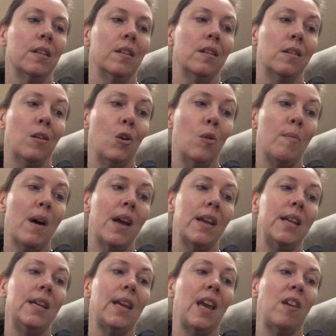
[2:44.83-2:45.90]

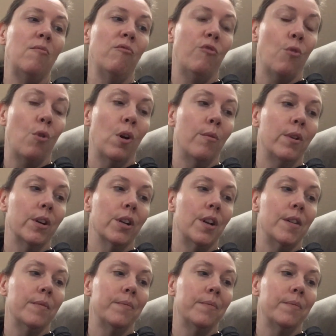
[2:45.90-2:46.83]
Nobody came forward.